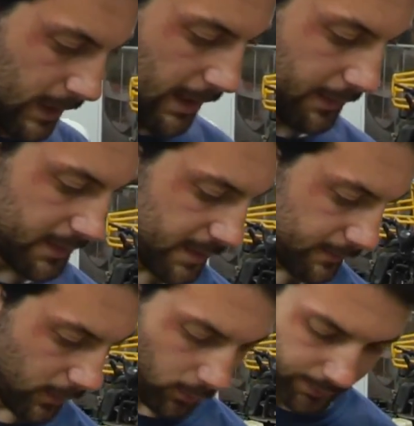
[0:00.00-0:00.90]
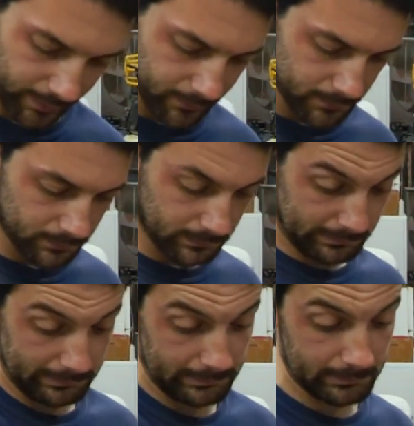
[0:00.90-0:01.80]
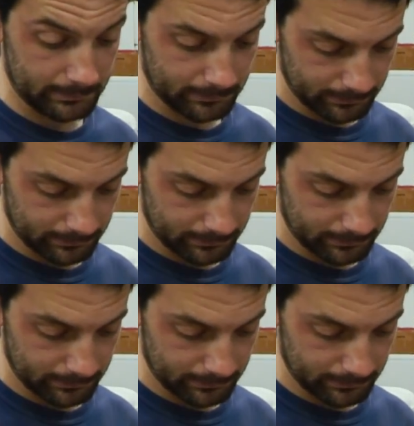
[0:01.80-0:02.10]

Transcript: In this whole thing? Yeah. Mm.